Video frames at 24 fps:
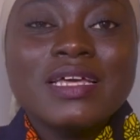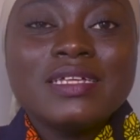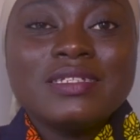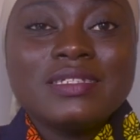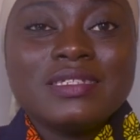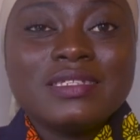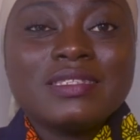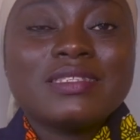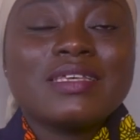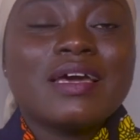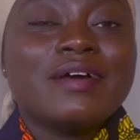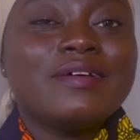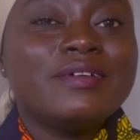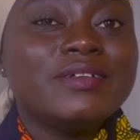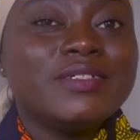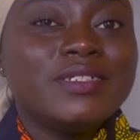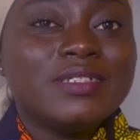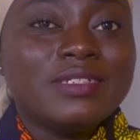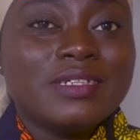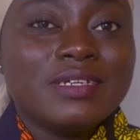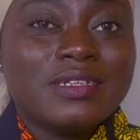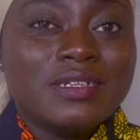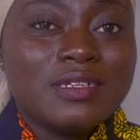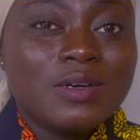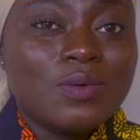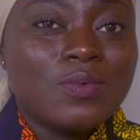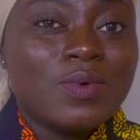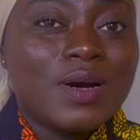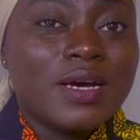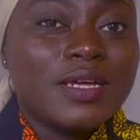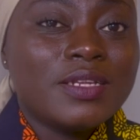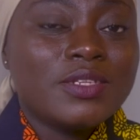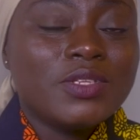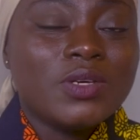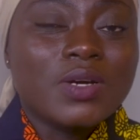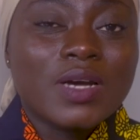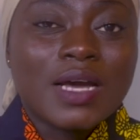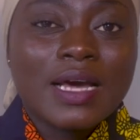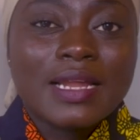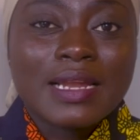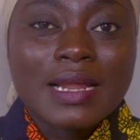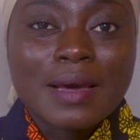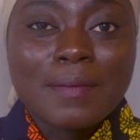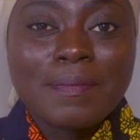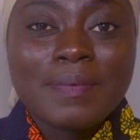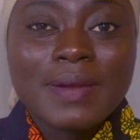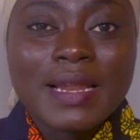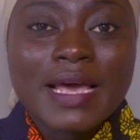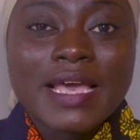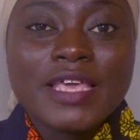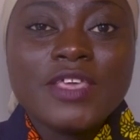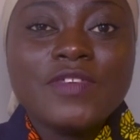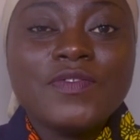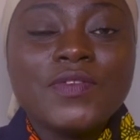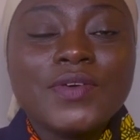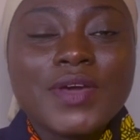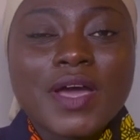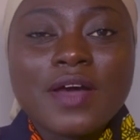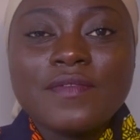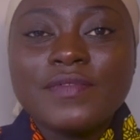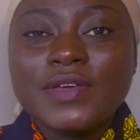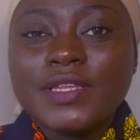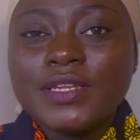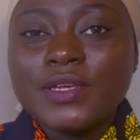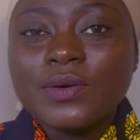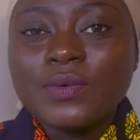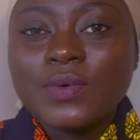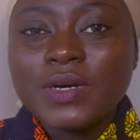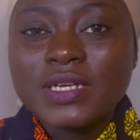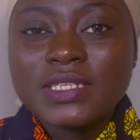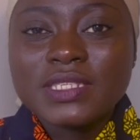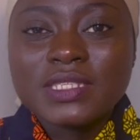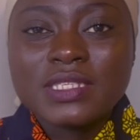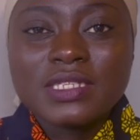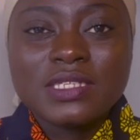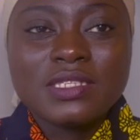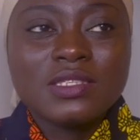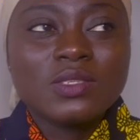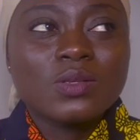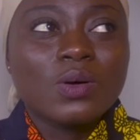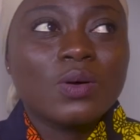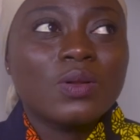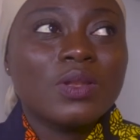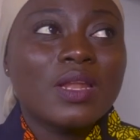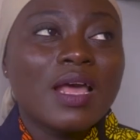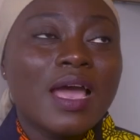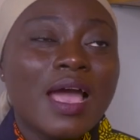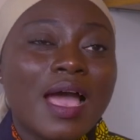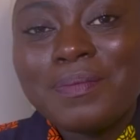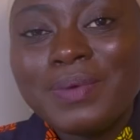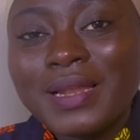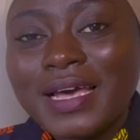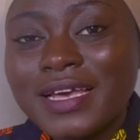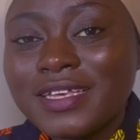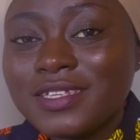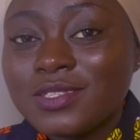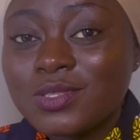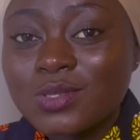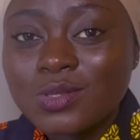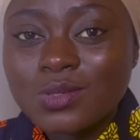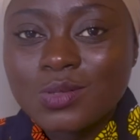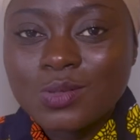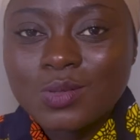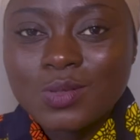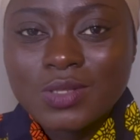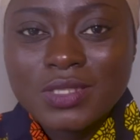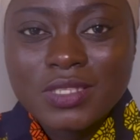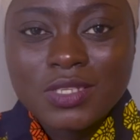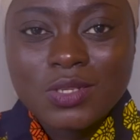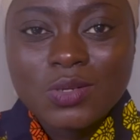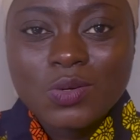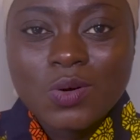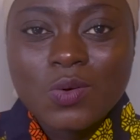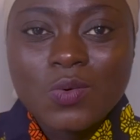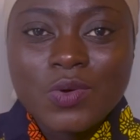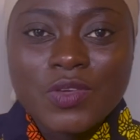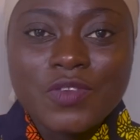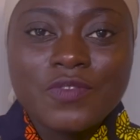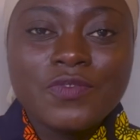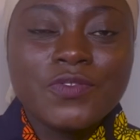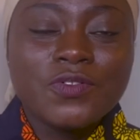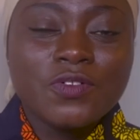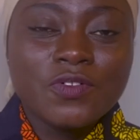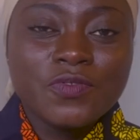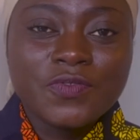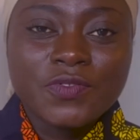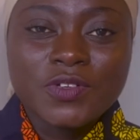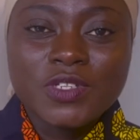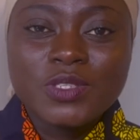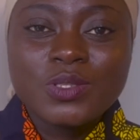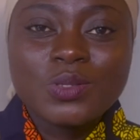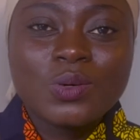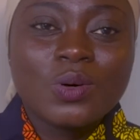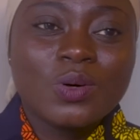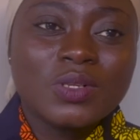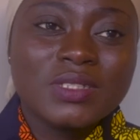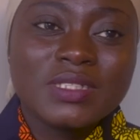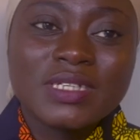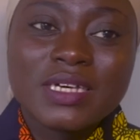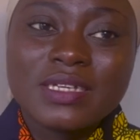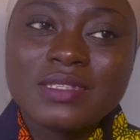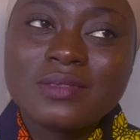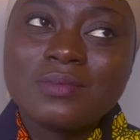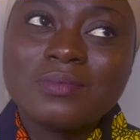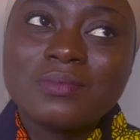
discouraging anyone. You can apply. If you have any questions on applying to schools in Norway, feel free to contact